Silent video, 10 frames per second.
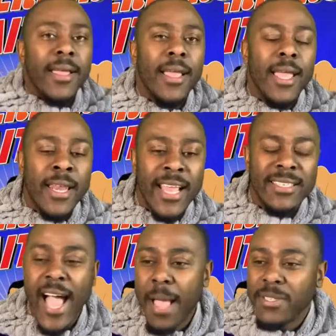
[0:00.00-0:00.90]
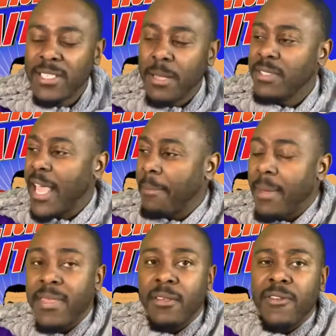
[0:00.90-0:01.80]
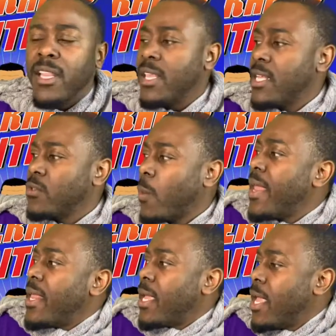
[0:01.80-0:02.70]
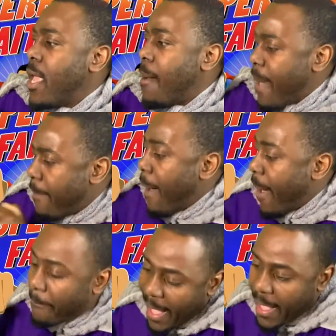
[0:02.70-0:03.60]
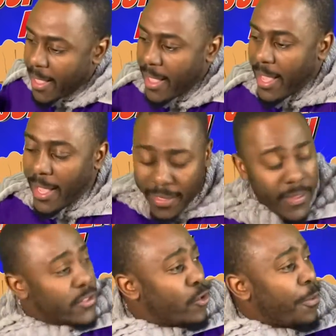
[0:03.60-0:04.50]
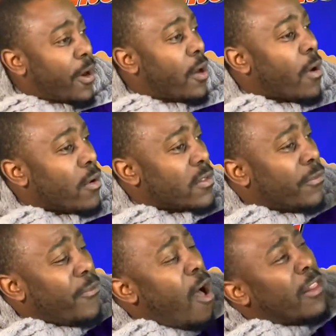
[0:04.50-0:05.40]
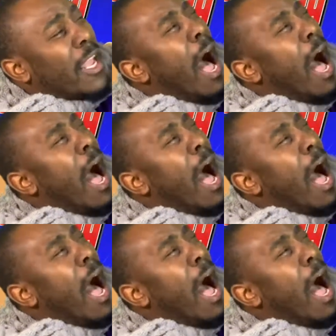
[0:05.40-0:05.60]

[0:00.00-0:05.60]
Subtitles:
And at times it seems like maybe the villain is winning and the superhero is falling.